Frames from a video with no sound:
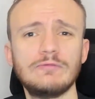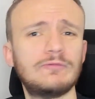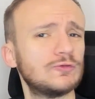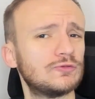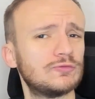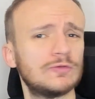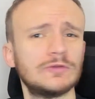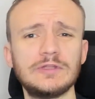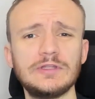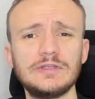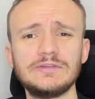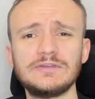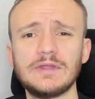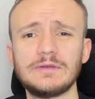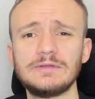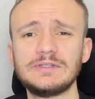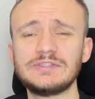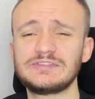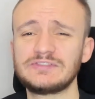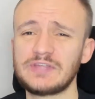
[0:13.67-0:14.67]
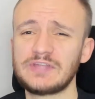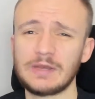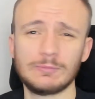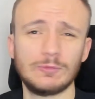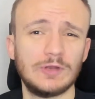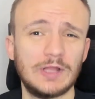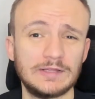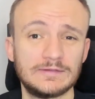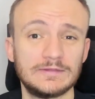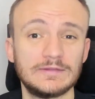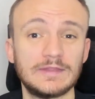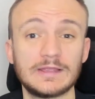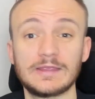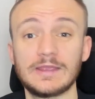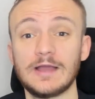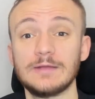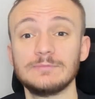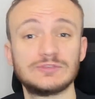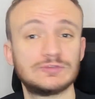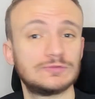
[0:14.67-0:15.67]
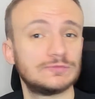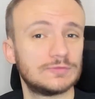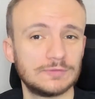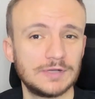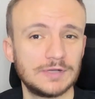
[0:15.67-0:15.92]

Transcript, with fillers: Fortunately, there is Thermolite that comes to the